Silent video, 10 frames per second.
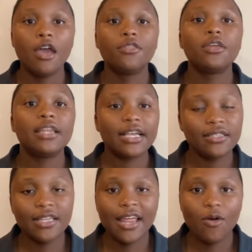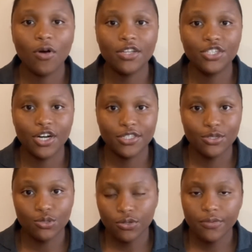The next thing that I want you all
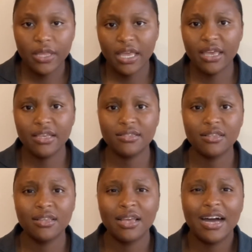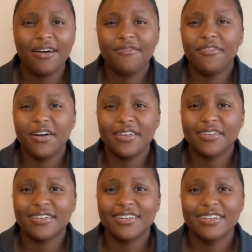to do is have
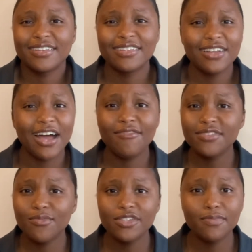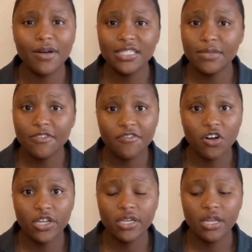fun. You know, have some responsible
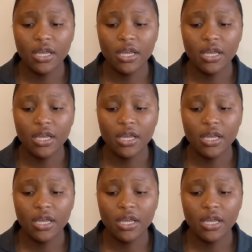fun,